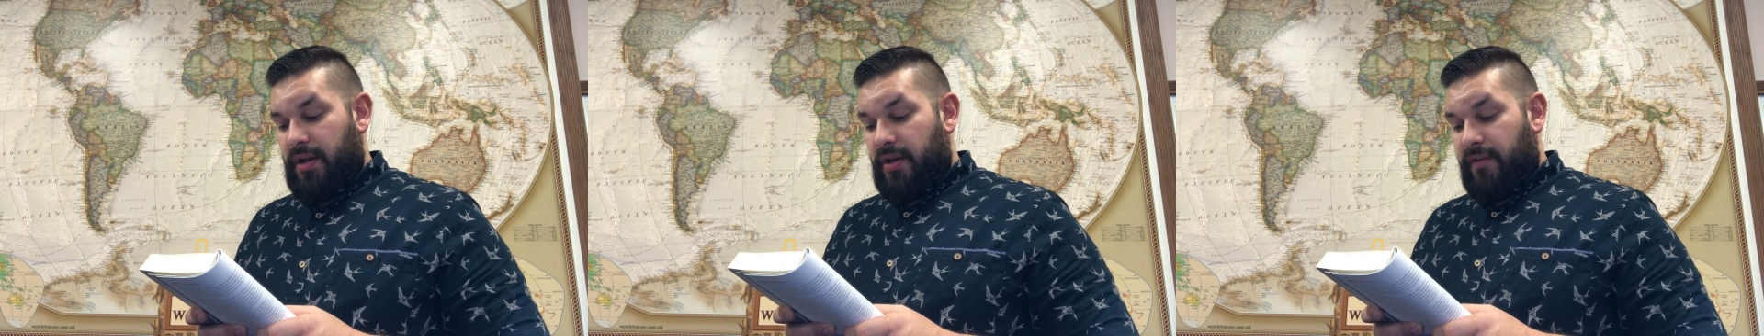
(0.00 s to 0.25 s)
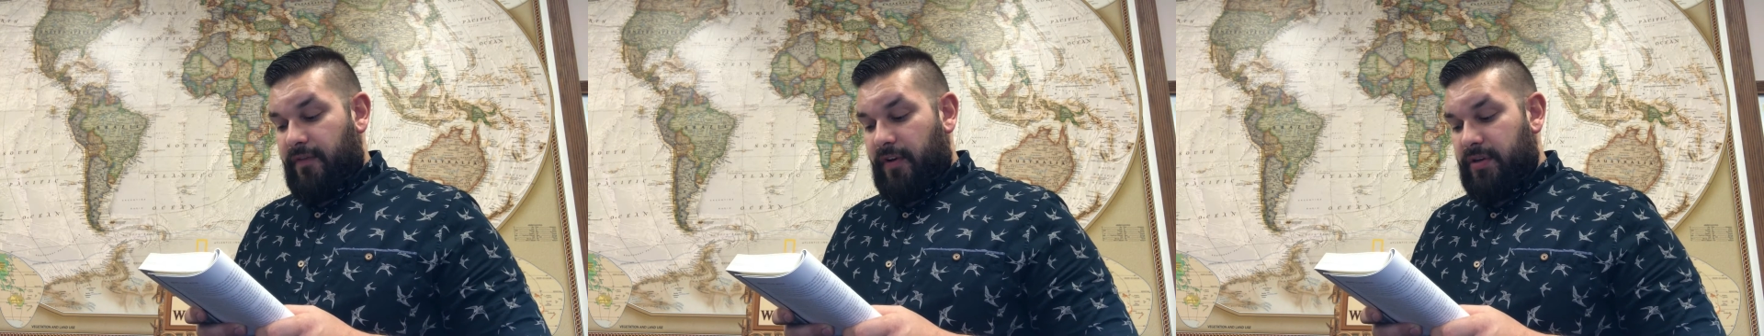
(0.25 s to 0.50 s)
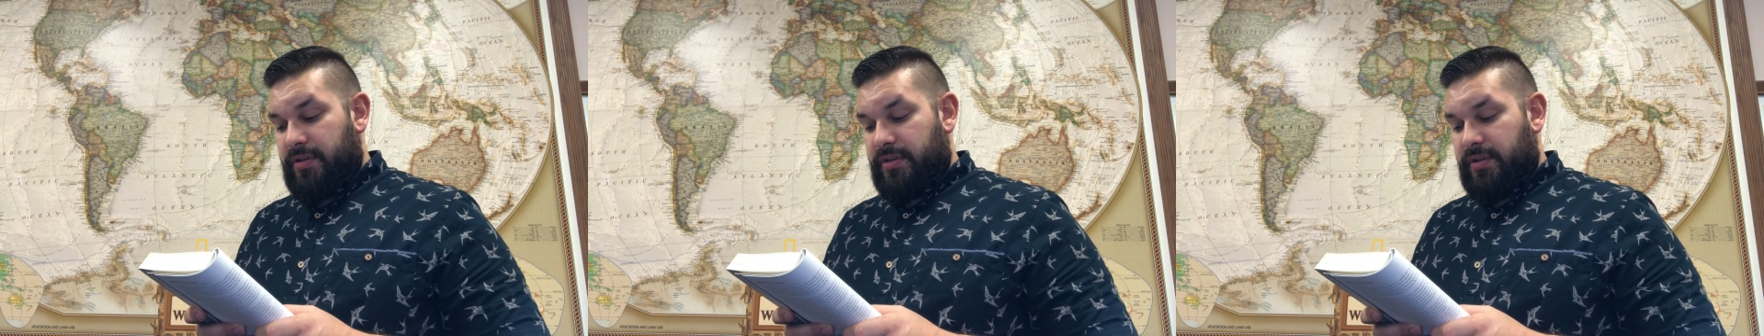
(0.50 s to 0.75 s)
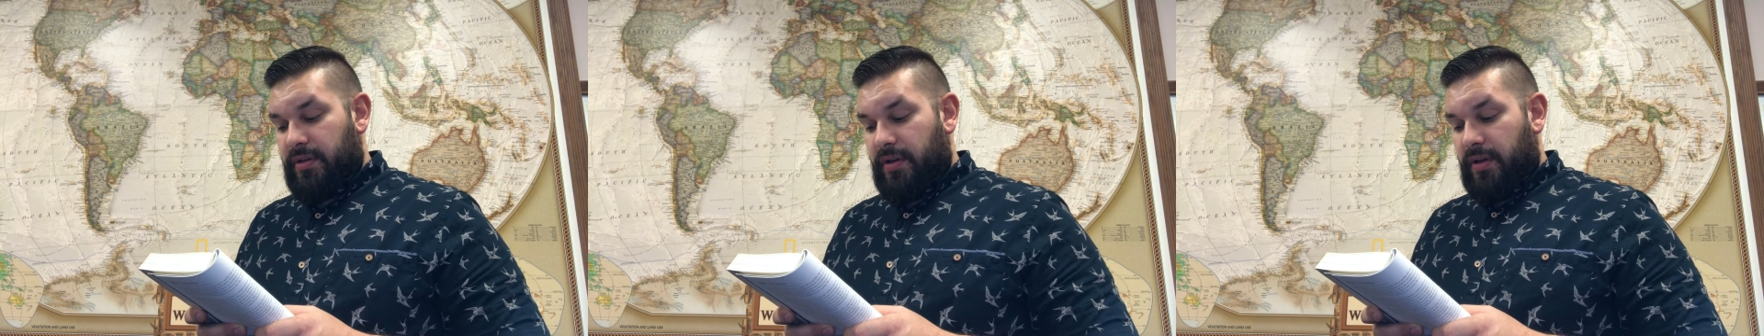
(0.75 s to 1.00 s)

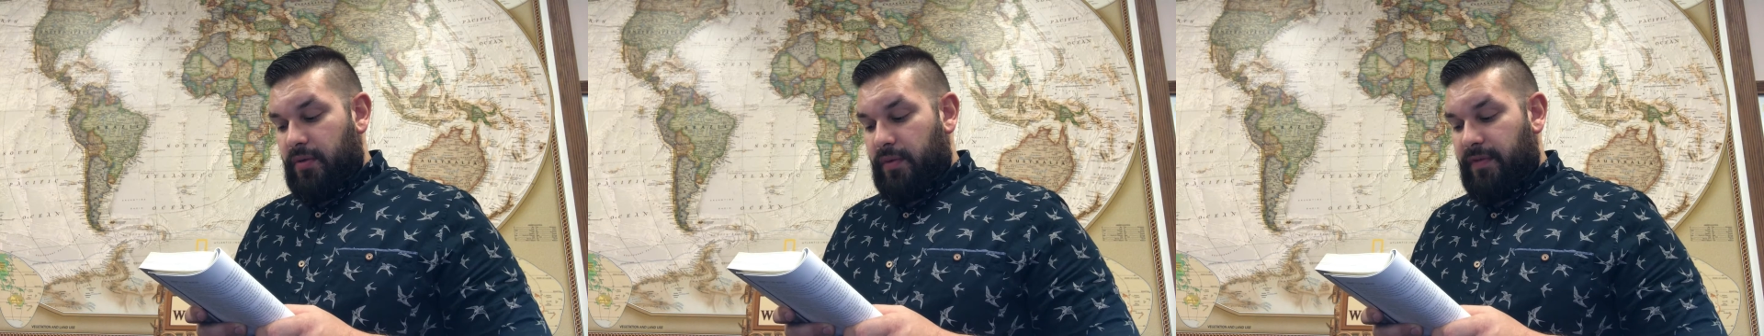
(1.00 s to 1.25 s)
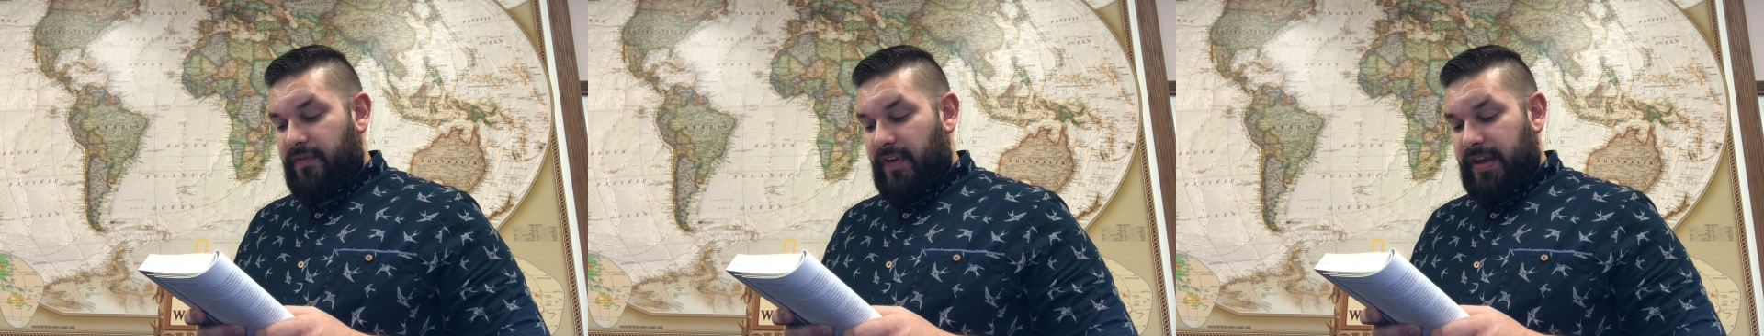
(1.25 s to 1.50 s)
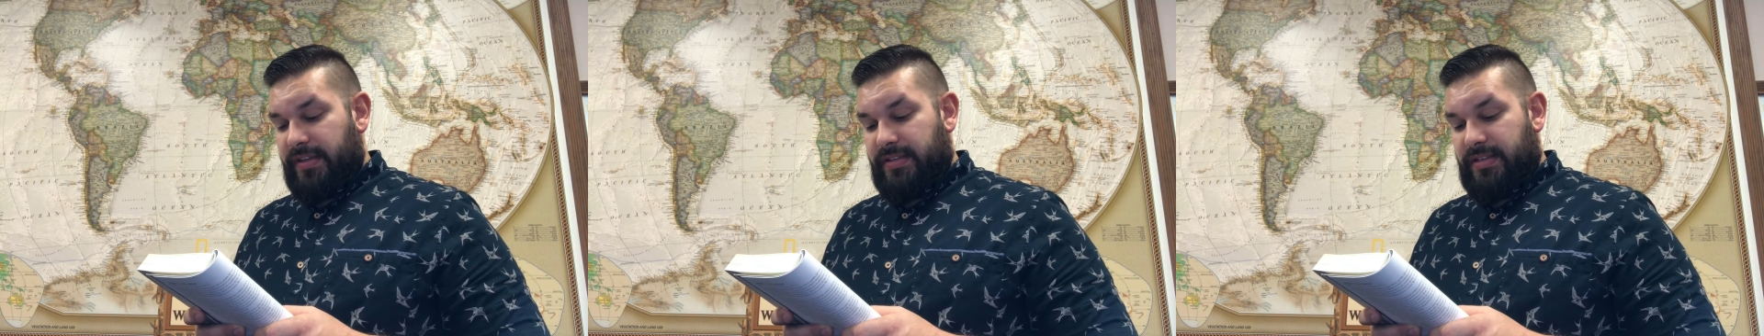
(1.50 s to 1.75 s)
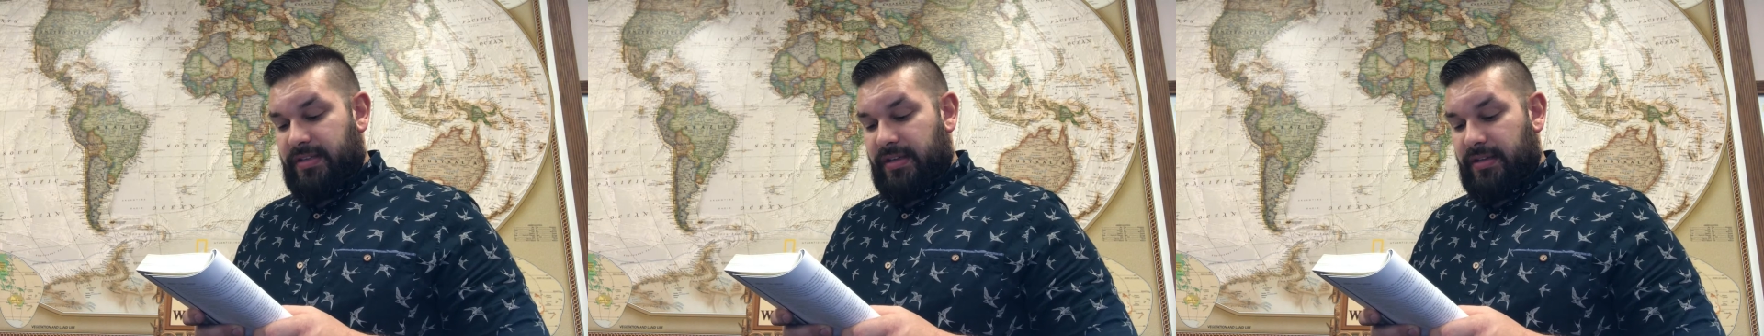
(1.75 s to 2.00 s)
First, we find
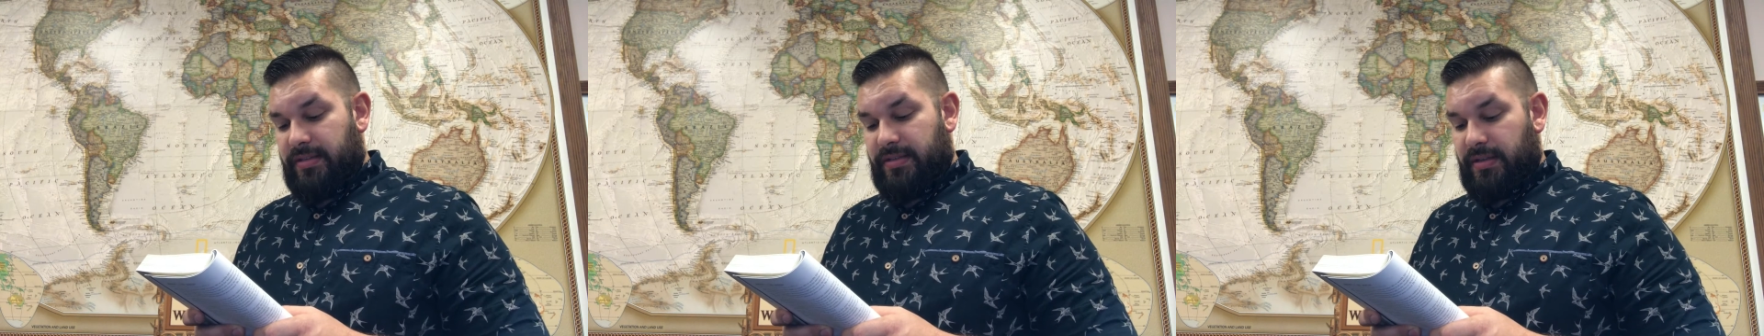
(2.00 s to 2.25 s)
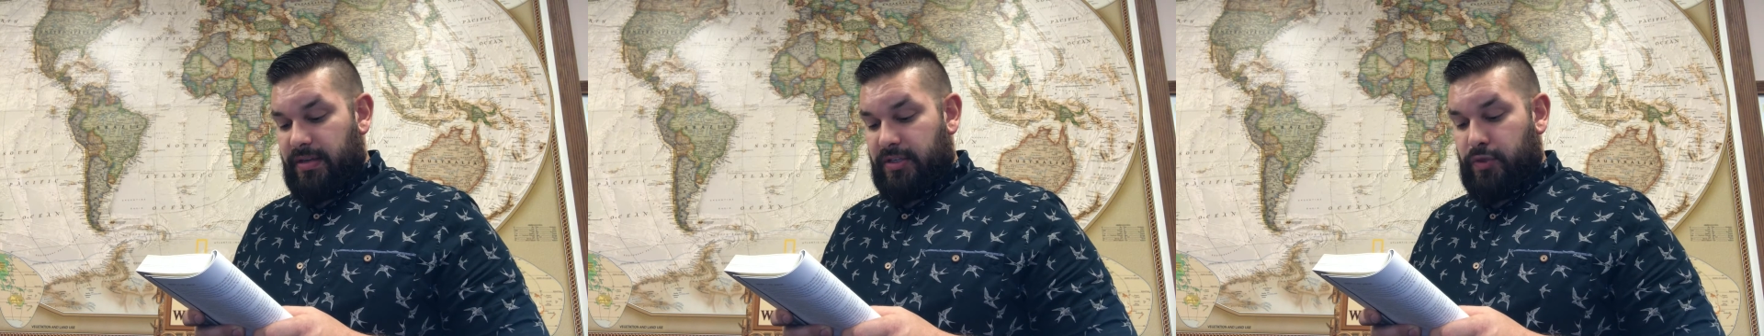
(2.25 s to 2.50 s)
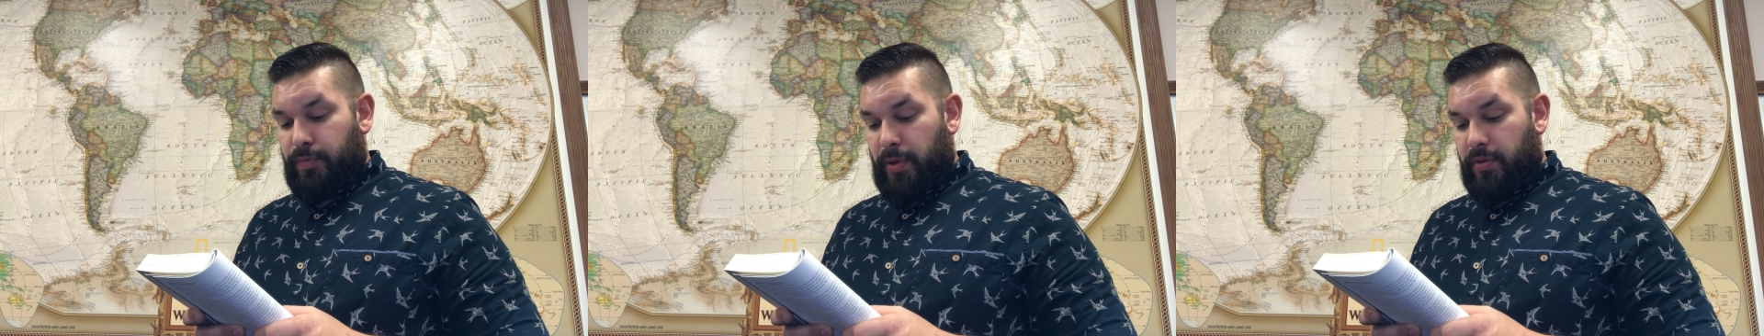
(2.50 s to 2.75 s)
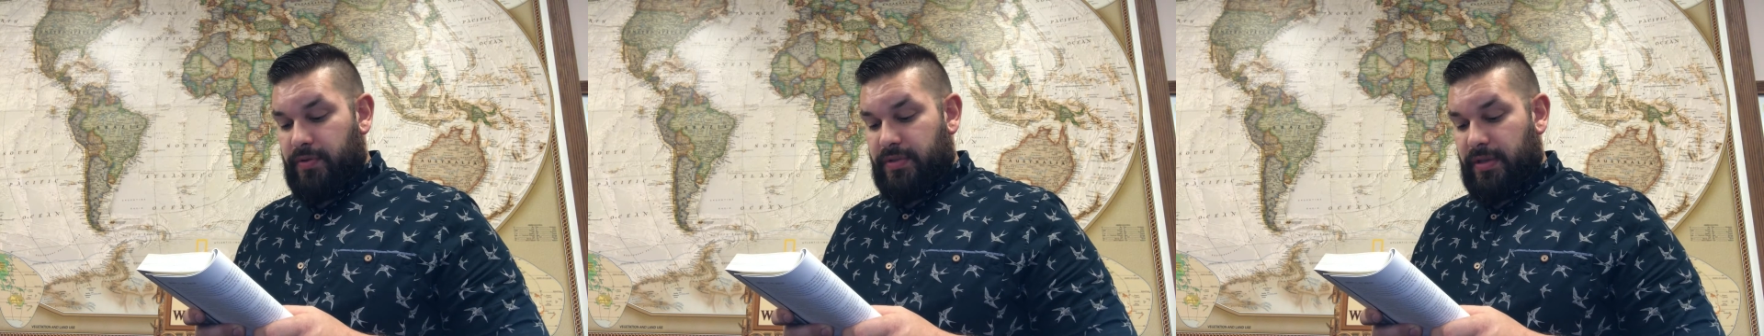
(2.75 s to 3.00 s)
sins and
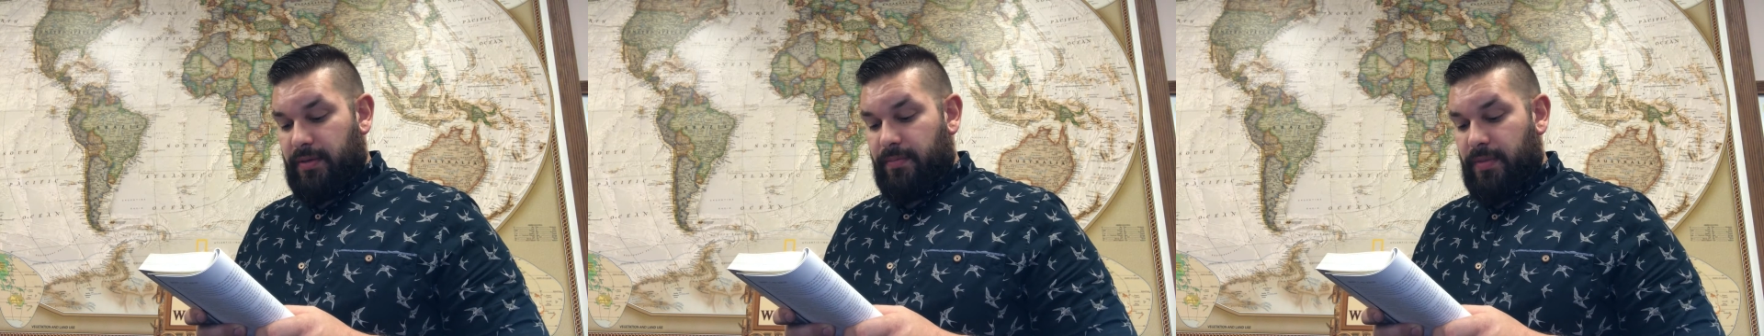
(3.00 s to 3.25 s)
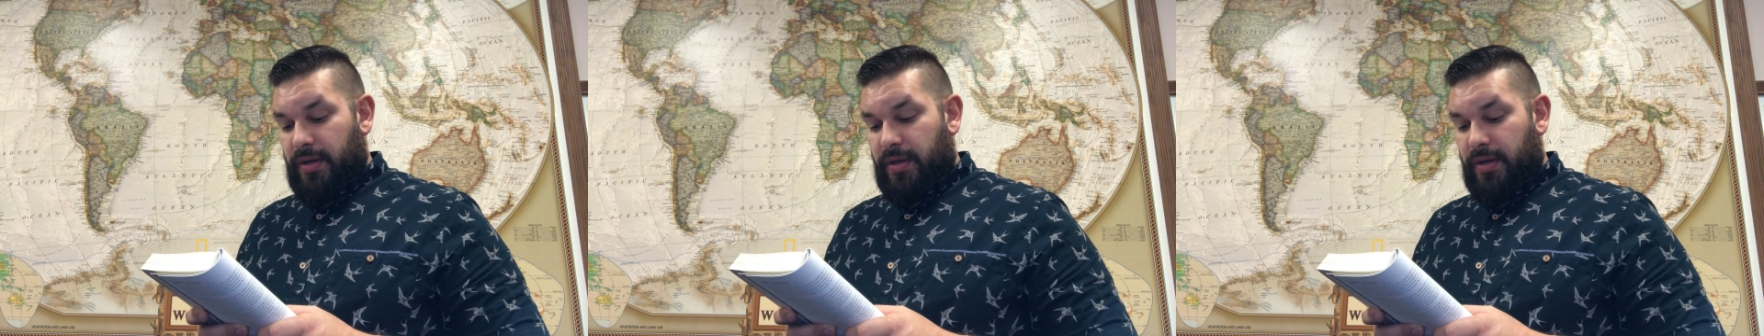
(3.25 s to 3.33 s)
expose them,